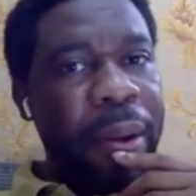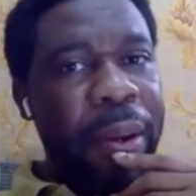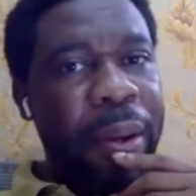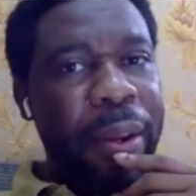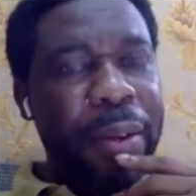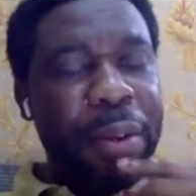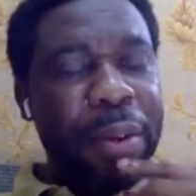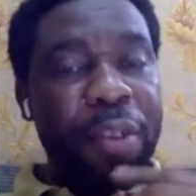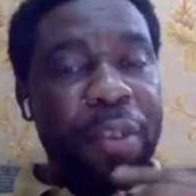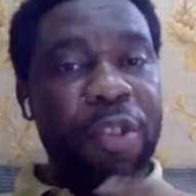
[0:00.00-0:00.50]

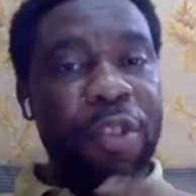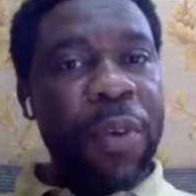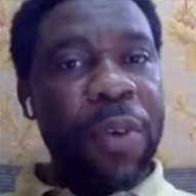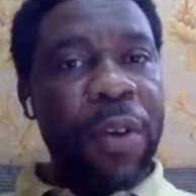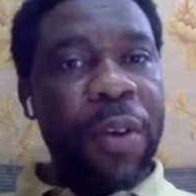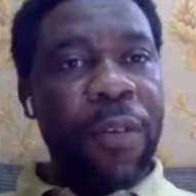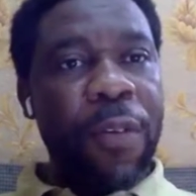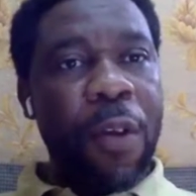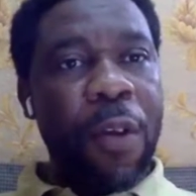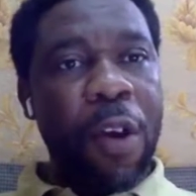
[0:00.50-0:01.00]
And the
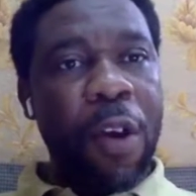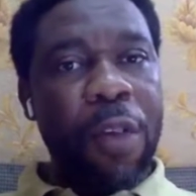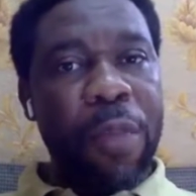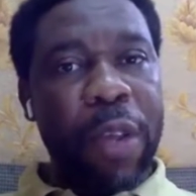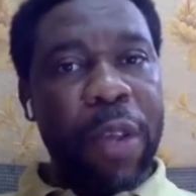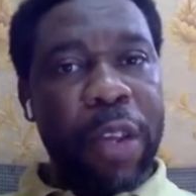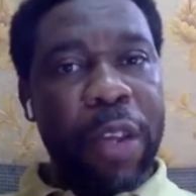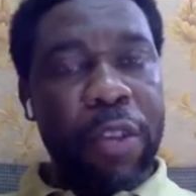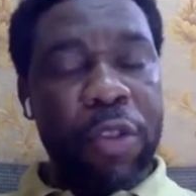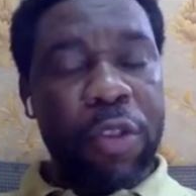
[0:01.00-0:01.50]
Spirit of
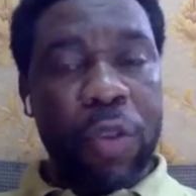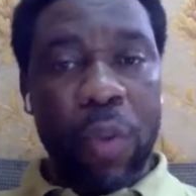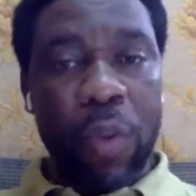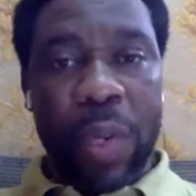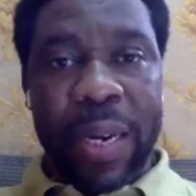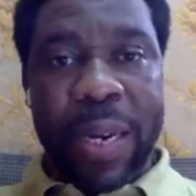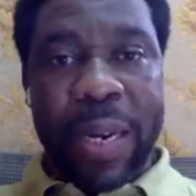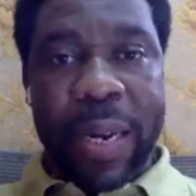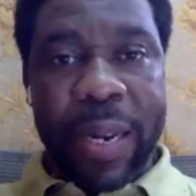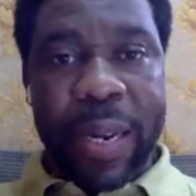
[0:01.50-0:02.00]
God begins
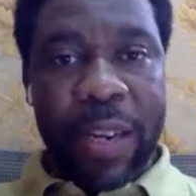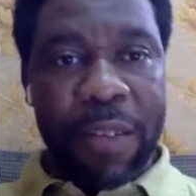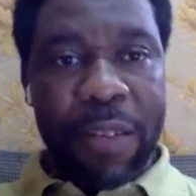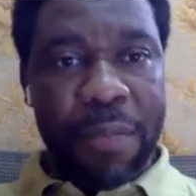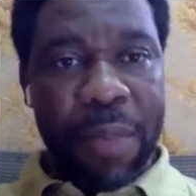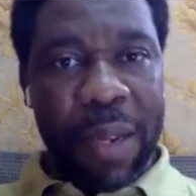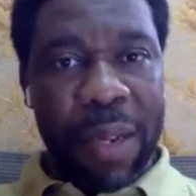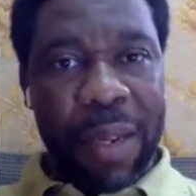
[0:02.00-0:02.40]
to lead